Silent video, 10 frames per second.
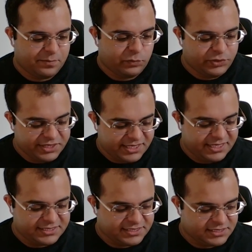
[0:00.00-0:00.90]
really
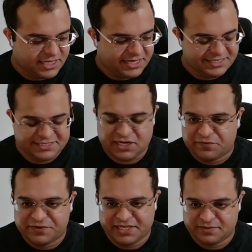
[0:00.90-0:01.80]
it's that
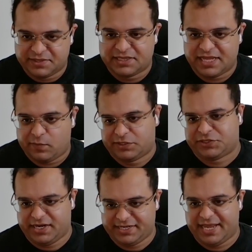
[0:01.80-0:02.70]
discovery element that we're
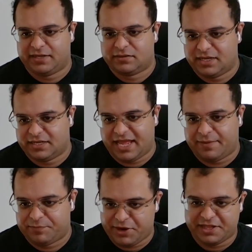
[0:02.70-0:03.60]
trying to get in
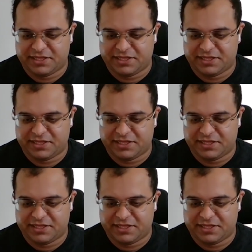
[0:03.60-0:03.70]
that breadth.